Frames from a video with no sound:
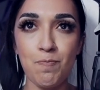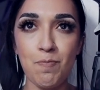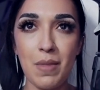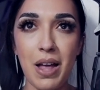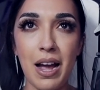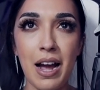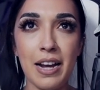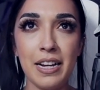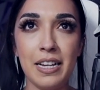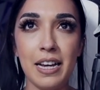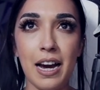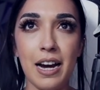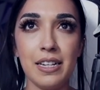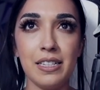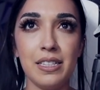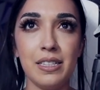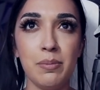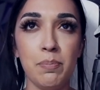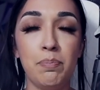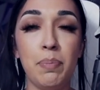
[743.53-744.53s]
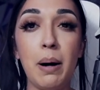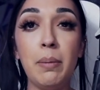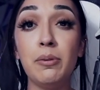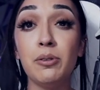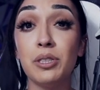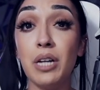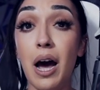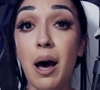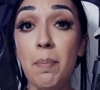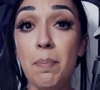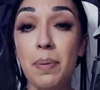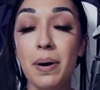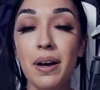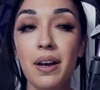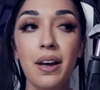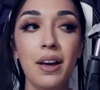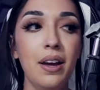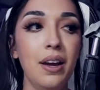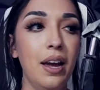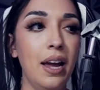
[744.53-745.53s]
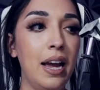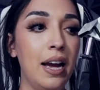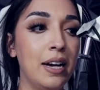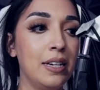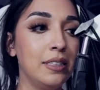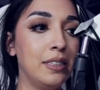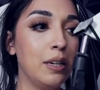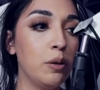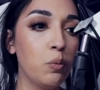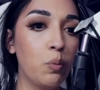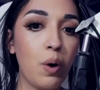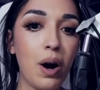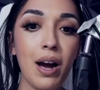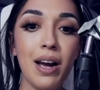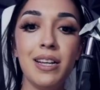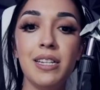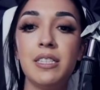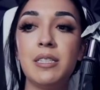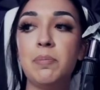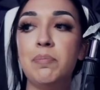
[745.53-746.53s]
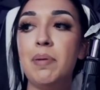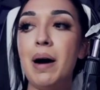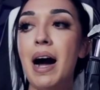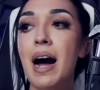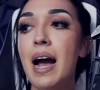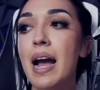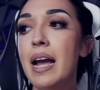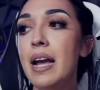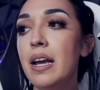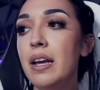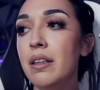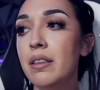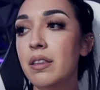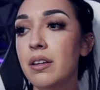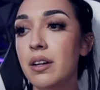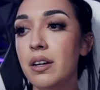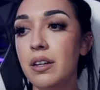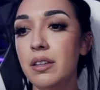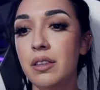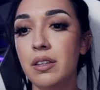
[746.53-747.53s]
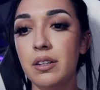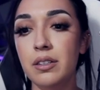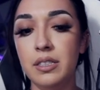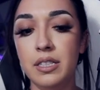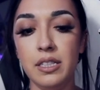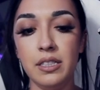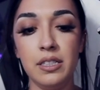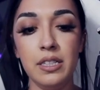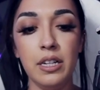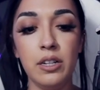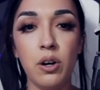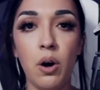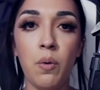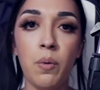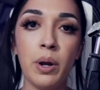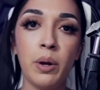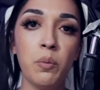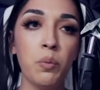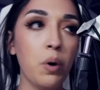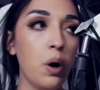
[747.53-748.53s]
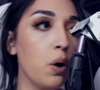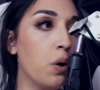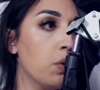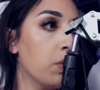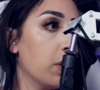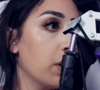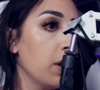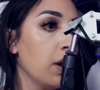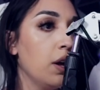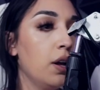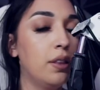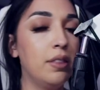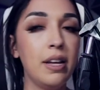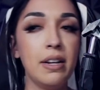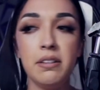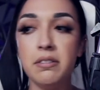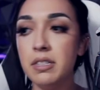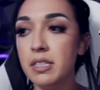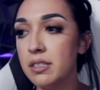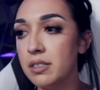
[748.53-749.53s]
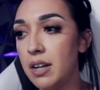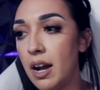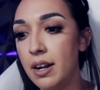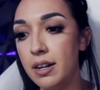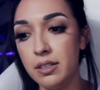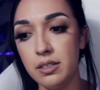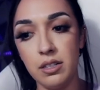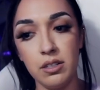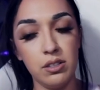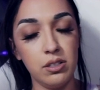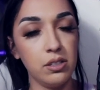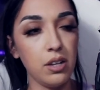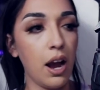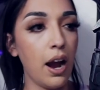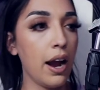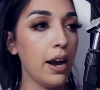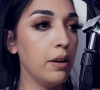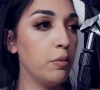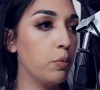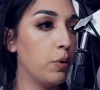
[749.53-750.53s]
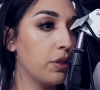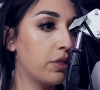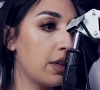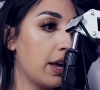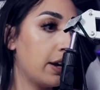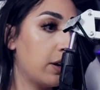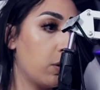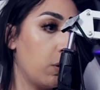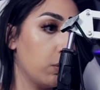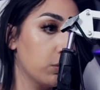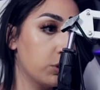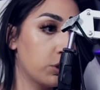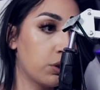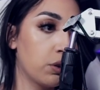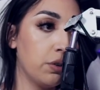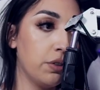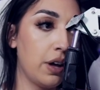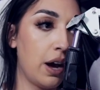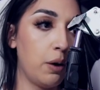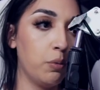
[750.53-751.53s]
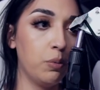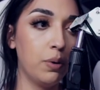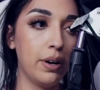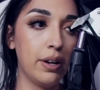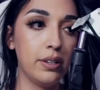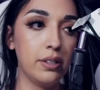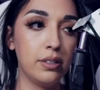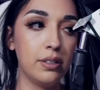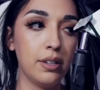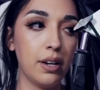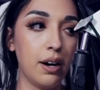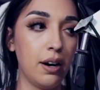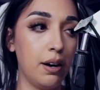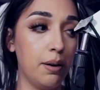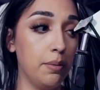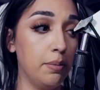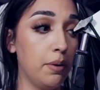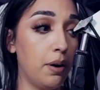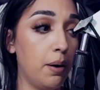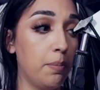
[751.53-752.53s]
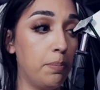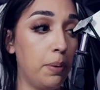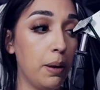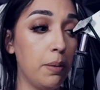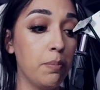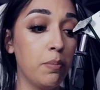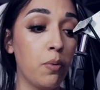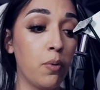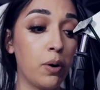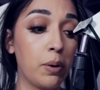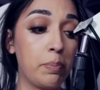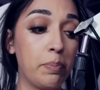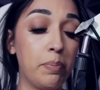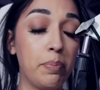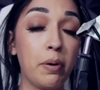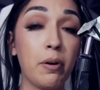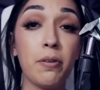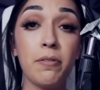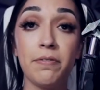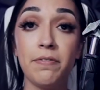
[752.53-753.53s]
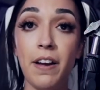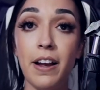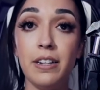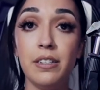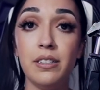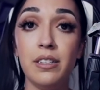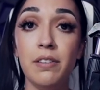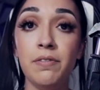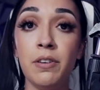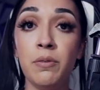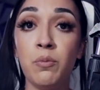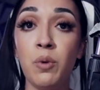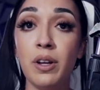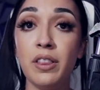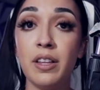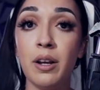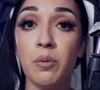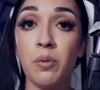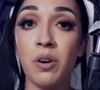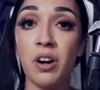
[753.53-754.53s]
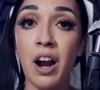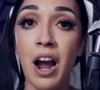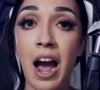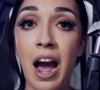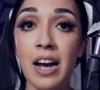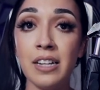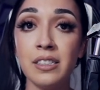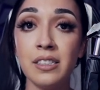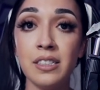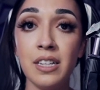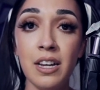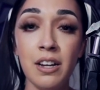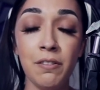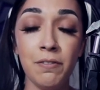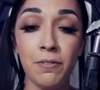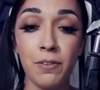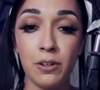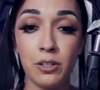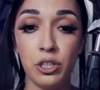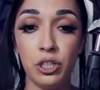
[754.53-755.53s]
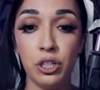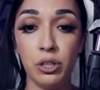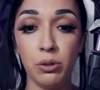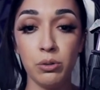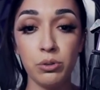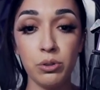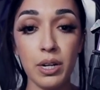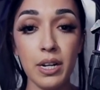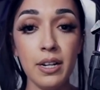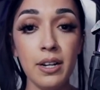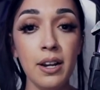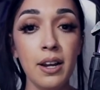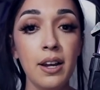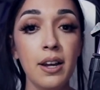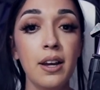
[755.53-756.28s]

I guess, bubbled up. And it was by the Disney going woke. They decided to side with a culture that was a bit more pervasive in what they were asking for children.